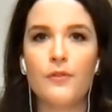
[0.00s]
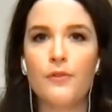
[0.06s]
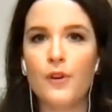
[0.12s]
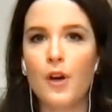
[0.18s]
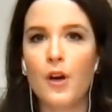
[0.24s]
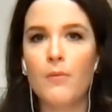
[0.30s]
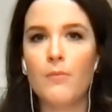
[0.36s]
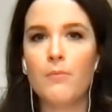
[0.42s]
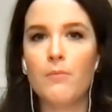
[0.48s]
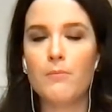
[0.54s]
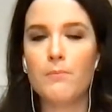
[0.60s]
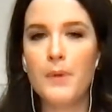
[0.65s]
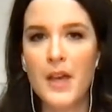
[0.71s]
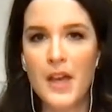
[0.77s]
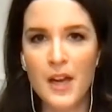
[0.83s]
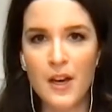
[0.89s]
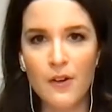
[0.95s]
from
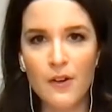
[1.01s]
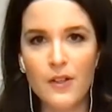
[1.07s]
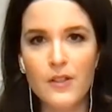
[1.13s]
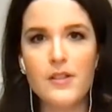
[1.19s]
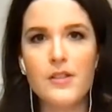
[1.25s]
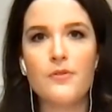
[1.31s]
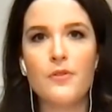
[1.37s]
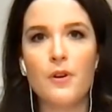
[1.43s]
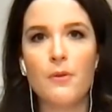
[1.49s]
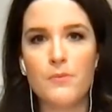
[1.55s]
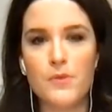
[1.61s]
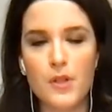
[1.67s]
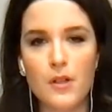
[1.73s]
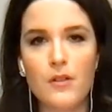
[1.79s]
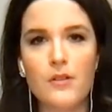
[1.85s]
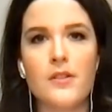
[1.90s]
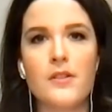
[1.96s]
parents, from
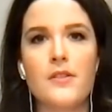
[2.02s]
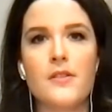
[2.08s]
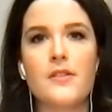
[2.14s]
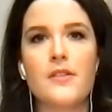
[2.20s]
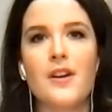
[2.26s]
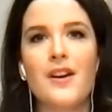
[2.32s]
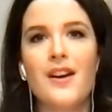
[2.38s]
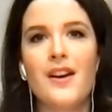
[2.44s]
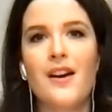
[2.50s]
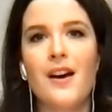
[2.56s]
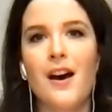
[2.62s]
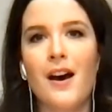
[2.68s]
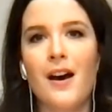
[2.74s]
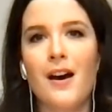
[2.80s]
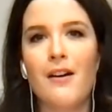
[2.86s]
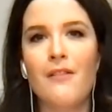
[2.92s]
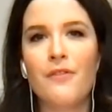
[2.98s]
doctors,
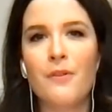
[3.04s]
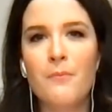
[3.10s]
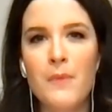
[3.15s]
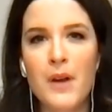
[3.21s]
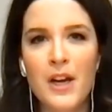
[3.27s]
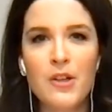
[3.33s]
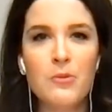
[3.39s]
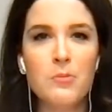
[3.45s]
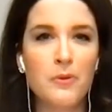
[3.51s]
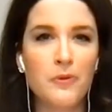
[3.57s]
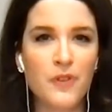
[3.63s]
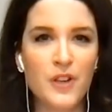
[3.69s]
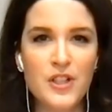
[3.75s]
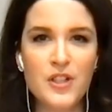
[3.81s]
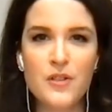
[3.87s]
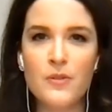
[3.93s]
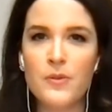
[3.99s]
from medical
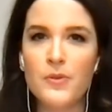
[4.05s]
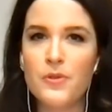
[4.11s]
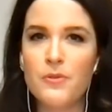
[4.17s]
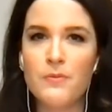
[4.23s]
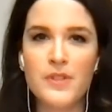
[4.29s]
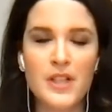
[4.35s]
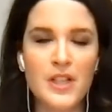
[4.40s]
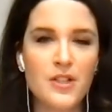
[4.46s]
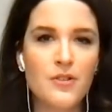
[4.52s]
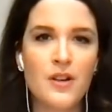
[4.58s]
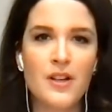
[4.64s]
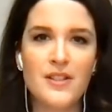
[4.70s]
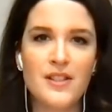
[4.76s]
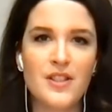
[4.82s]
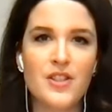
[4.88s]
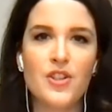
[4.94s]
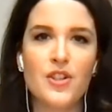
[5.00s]
professionals, from
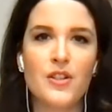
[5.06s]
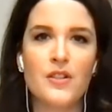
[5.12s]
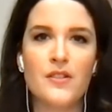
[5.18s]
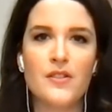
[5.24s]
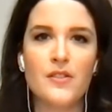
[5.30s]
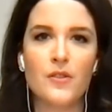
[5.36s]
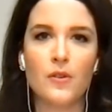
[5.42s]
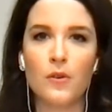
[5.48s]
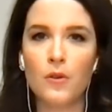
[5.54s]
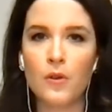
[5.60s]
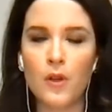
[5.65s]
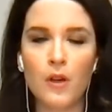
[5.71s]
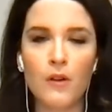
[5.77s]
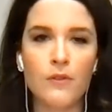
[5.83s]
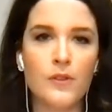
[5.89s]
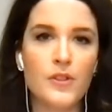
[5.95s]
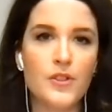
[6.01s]
detransitioners all
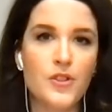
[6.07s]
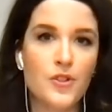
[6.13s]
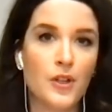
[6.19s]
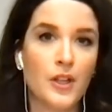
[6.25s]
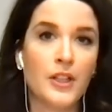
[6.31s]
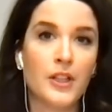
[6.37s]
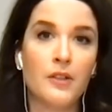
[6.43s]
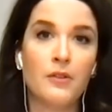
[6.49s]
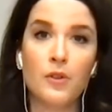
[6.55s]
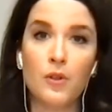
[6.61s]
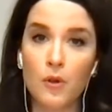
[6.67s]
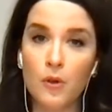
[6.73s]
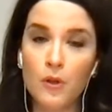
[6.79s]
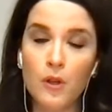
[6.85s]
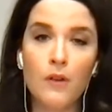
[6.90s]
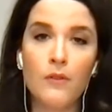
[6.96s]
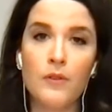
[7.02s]
over Australia and
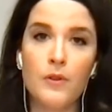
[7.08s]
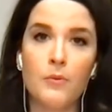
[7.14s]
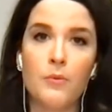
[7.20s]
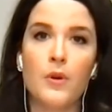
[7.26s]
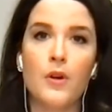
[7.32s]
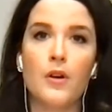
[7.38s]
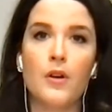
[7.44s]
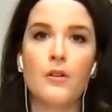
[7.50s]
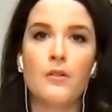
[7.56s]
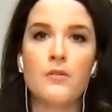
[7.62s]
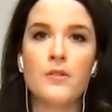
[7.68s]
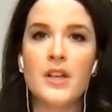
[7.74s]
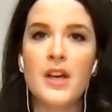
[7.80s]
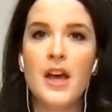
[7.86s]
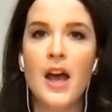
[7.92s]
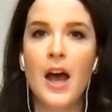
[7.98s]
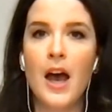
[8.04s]
all over the world
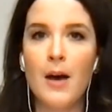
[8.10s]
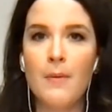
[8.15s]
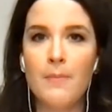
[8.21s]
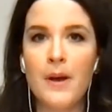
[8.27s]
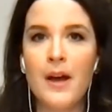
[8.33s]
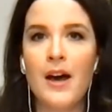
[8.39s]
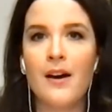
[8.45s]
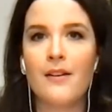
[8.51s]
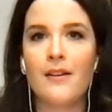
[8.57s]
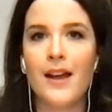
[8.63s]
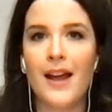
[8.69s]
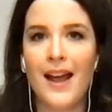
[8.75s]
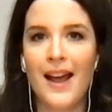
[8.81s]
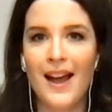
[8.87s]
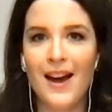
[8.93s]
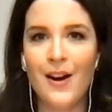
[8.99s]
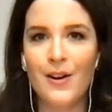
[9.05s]
about
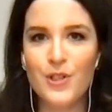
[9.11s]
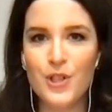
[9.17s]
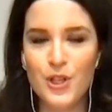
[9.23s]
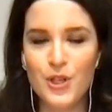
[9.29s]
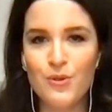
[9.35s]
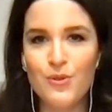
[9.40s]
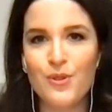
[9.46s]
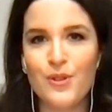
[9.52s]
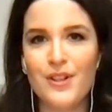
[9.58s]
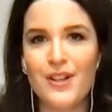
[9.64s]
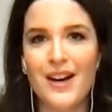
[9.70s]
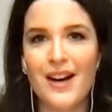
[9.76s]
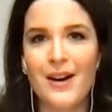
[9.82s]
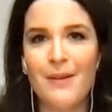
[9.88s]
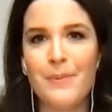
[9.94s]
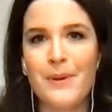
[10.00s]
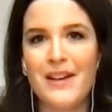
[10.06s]
how children
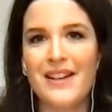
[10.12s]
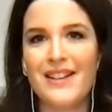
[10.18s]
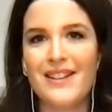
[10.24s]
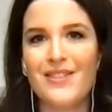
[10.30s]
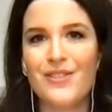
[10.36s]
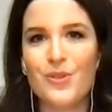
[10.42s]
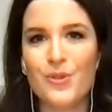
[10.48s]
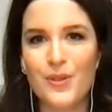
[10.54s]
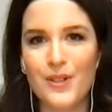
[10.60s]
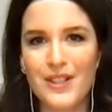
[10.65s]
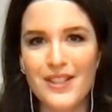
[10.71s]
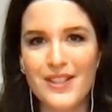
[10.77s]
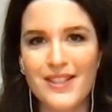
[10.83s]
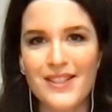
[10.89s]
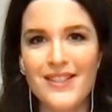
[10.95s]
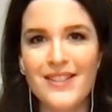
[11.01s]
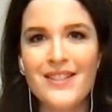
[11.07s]
are being
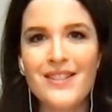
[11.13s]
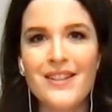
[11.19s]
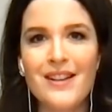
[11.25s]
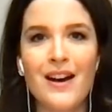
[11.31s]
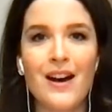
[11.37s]
treated